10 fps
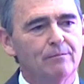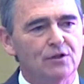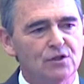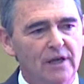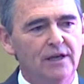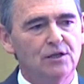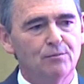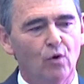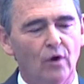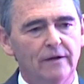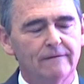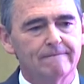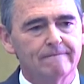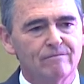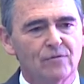percentage point
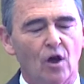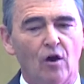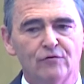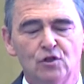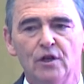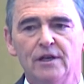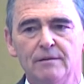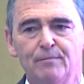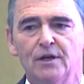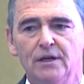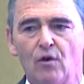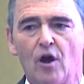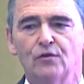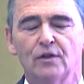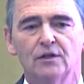of GDP
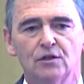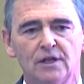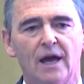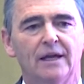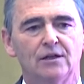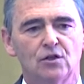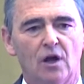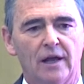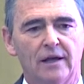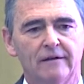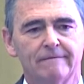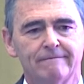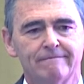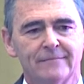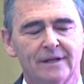growth today in China
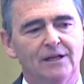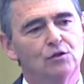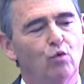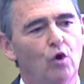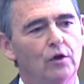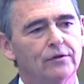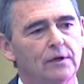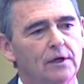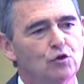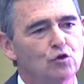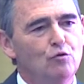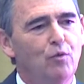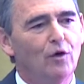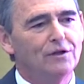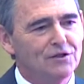is worth
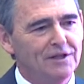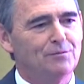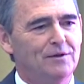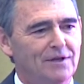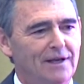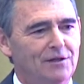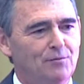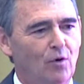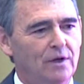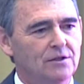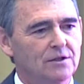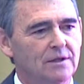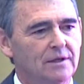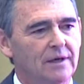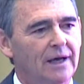2.6 percentage
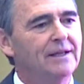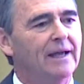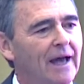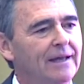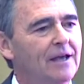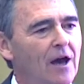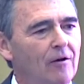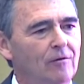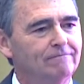points a decade ago.